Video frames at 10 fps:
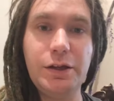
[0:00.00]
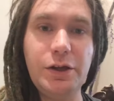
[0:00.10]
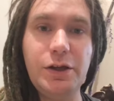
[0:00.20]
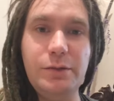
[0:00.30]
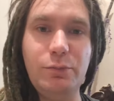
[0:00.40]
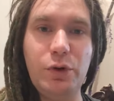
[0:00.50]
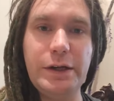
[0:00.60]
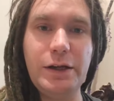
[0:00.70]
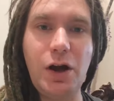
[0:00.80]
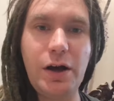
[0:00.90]
Good
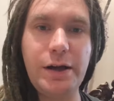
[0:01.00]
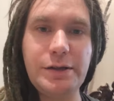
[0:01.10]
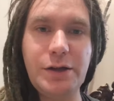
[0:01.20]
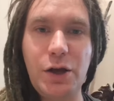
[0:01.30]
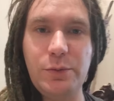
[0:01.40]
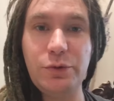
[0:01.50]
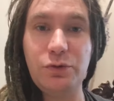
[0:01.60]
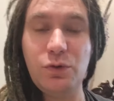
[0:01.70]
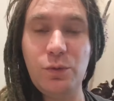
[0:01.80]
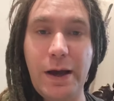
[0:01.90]
morning, guys. Hope
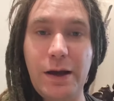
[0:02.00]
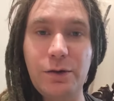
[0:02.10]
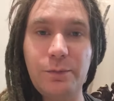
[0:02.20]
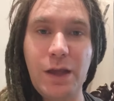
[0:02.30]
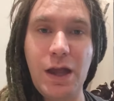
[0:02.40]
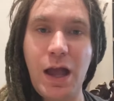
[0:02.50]
you're all well.